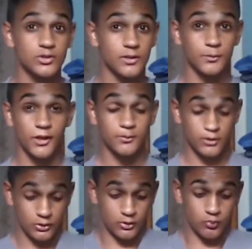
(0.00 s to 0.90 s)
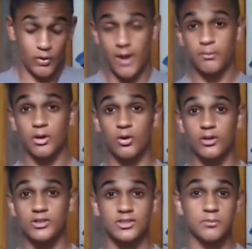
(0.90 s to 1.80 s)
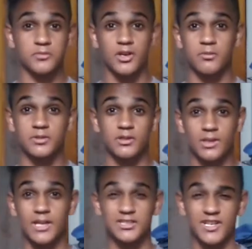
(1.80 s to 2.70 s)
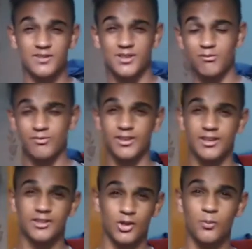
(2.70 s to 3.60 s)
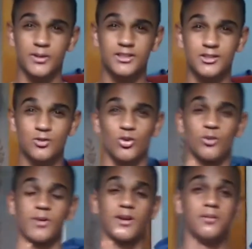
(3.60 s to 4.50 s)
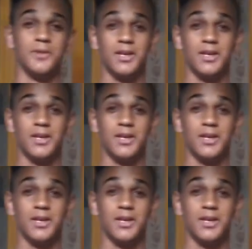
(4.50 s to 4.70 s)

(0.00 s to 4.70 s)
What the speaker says: Sometimes I'll just ramble on, and sometimes I'll actually have something, a topic to talk about.